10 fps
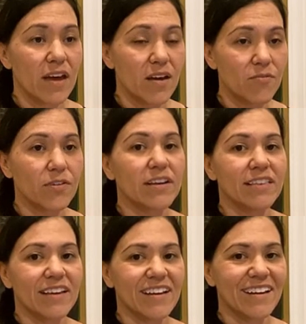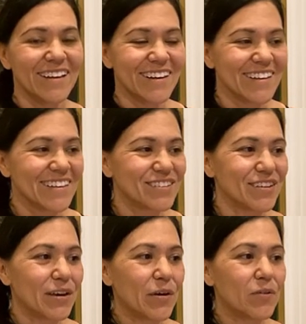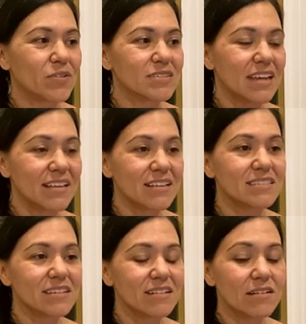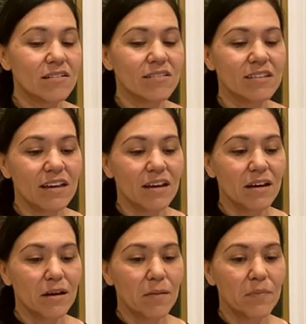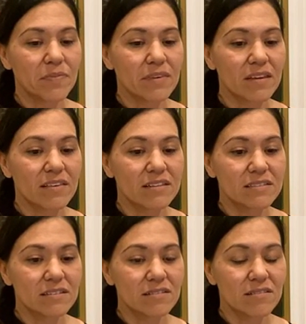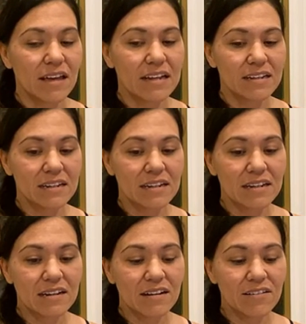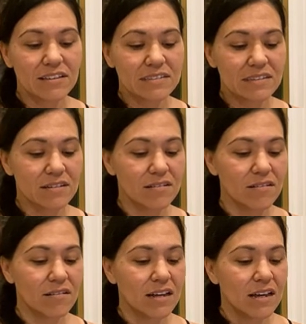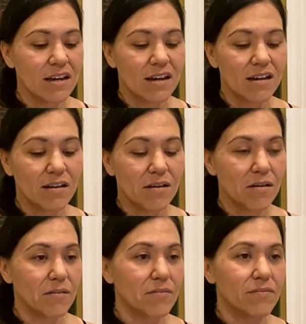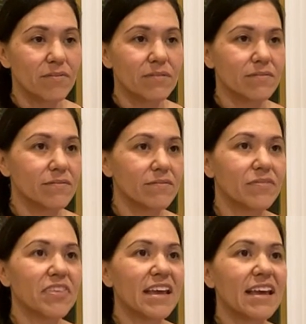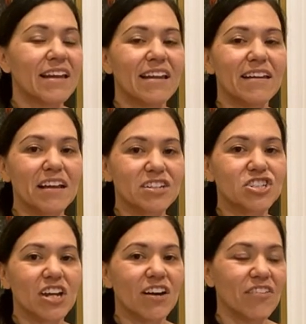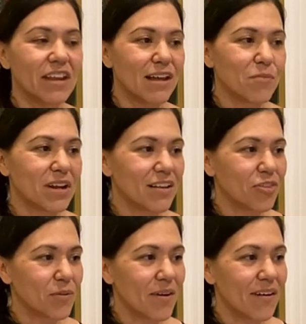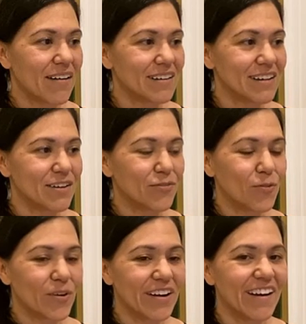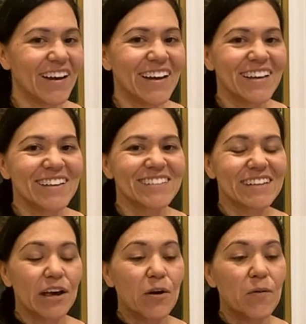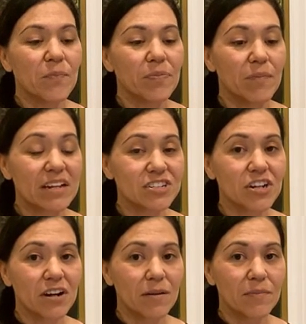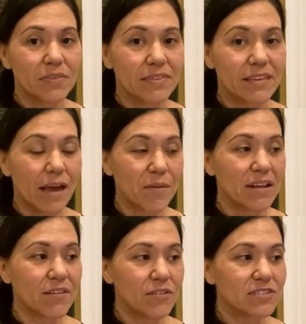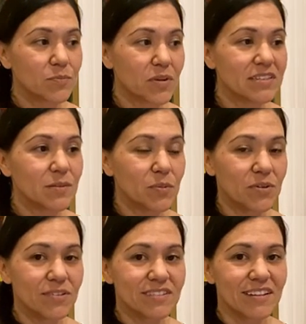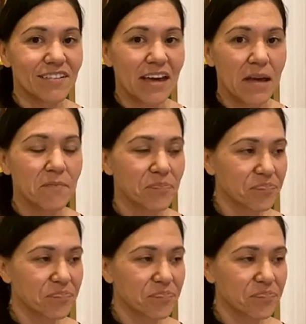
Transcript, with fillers: everything. So just take this little um, this little ending here, this little um, thing in a nutshell that I'm going to throw out here for you. So make sure I'm going to give you some principles, okay?